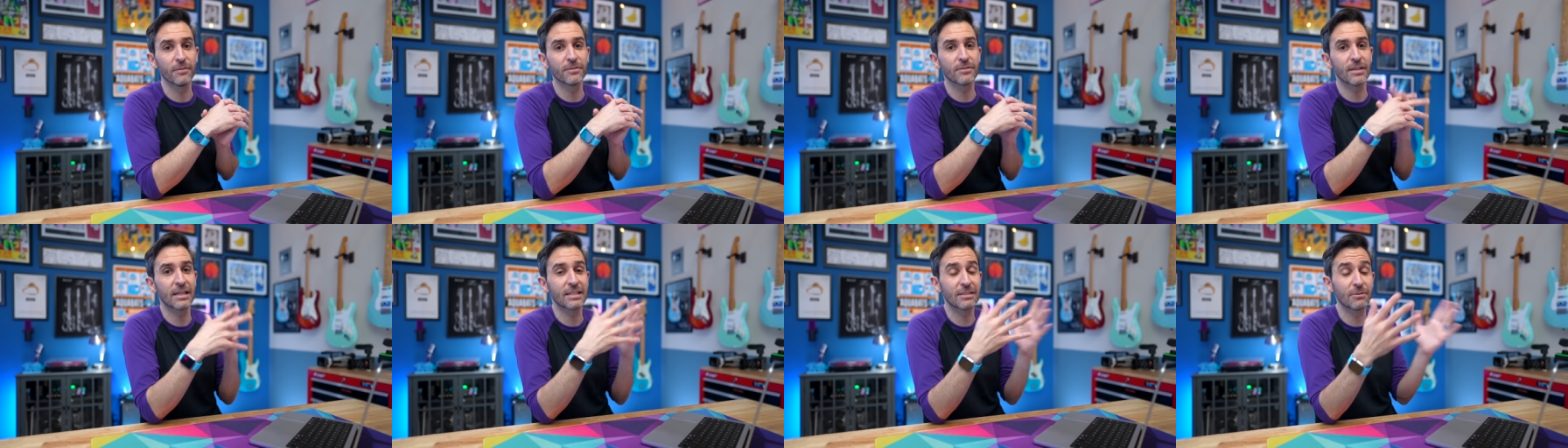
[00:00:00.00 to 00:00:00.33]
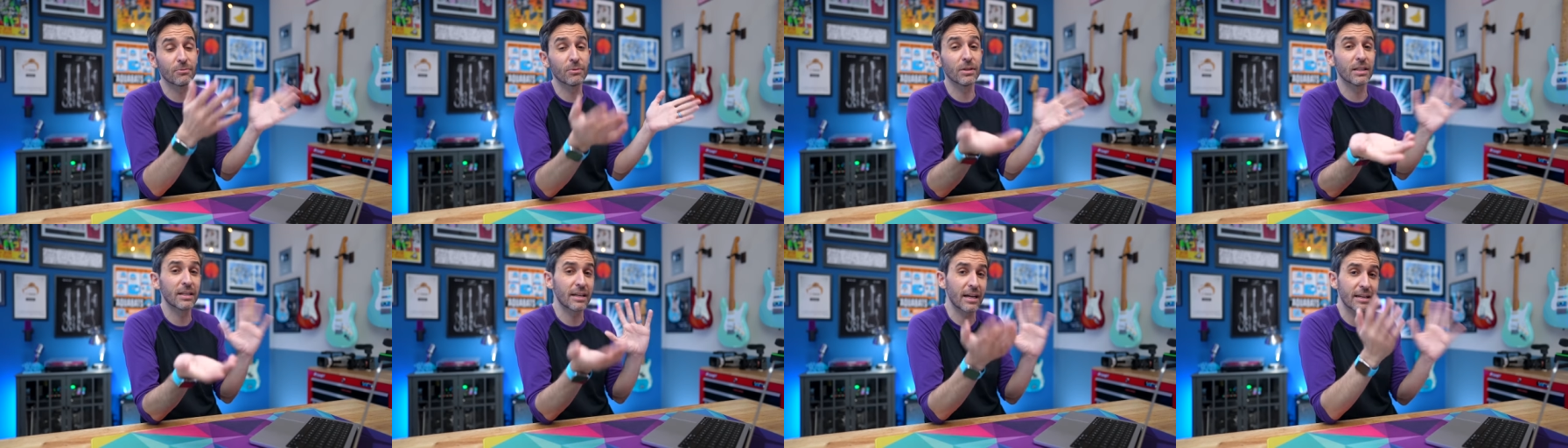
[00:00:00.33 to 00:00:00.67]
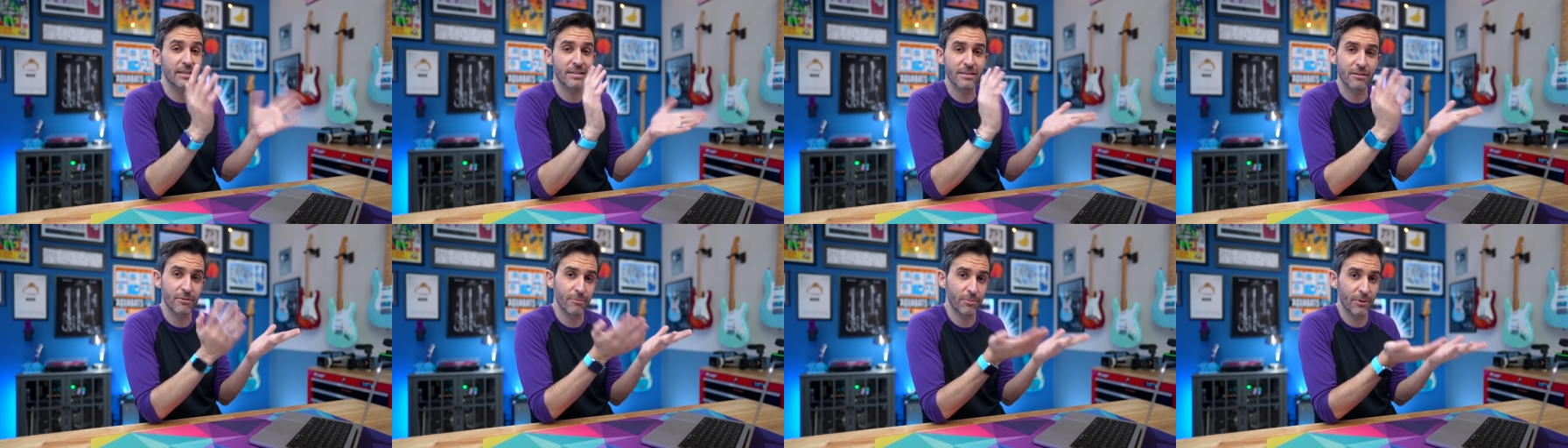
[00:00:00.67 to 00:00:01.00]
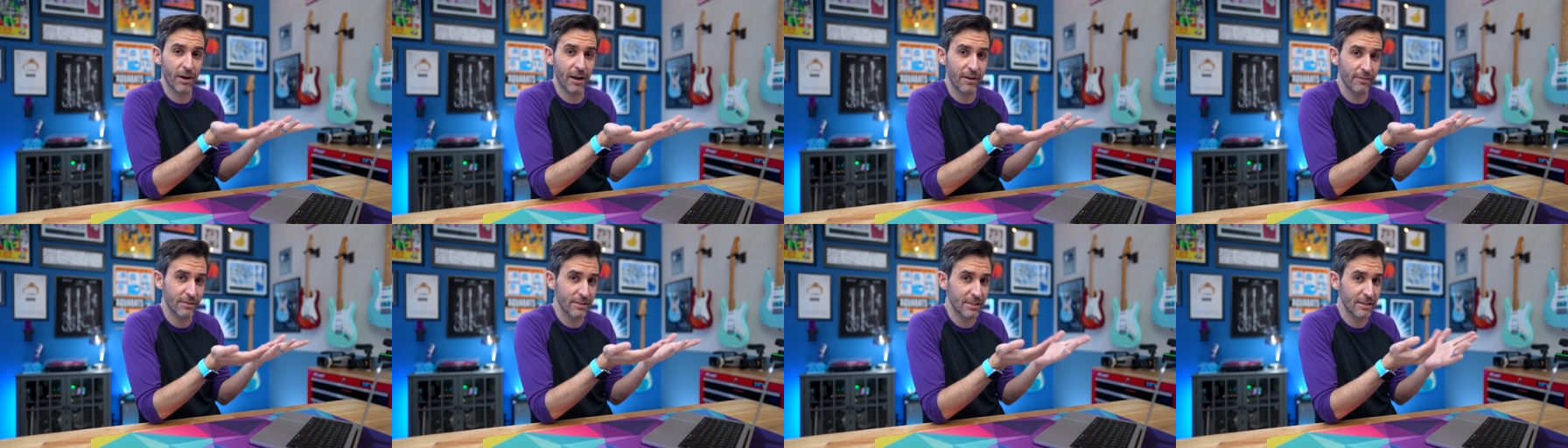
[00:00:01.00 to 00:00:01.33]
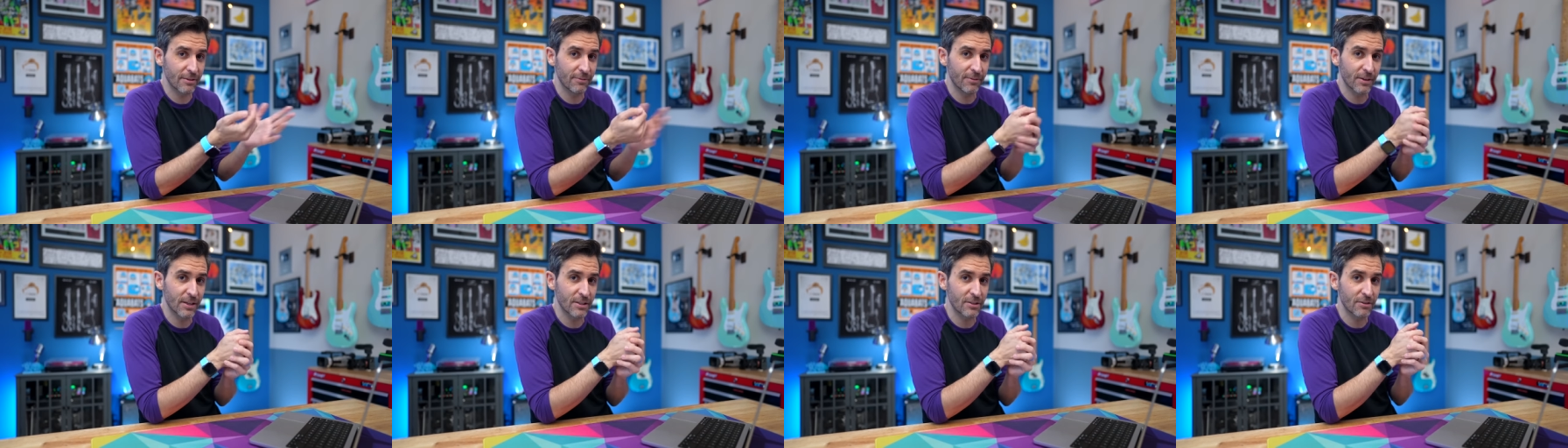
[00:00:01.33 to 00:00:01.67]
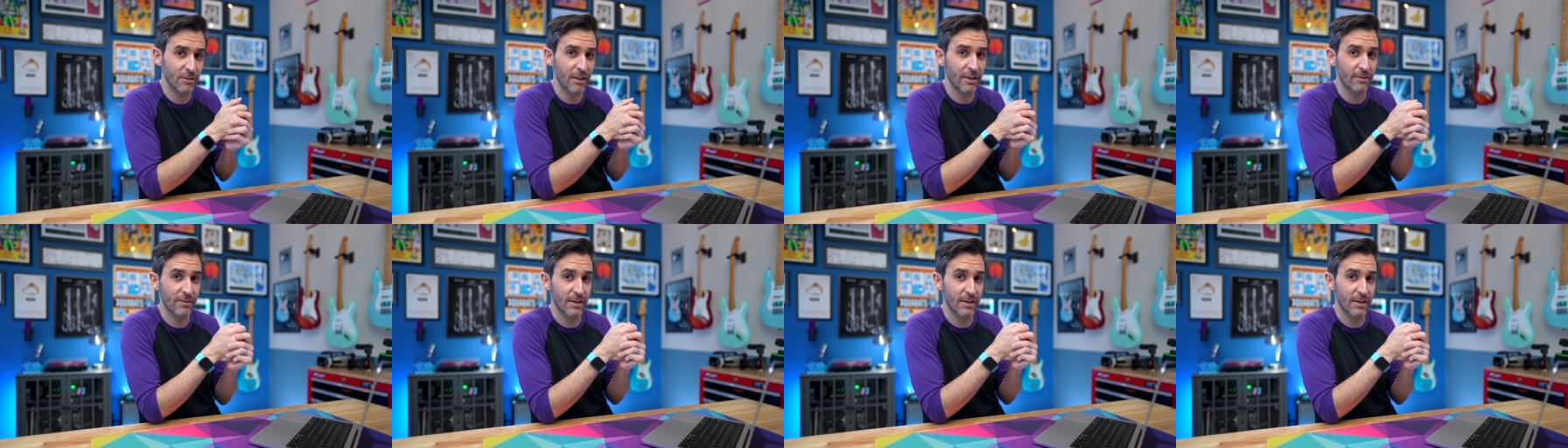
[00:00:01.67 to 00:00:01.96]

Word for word: So that's a really nice little privacy feature they've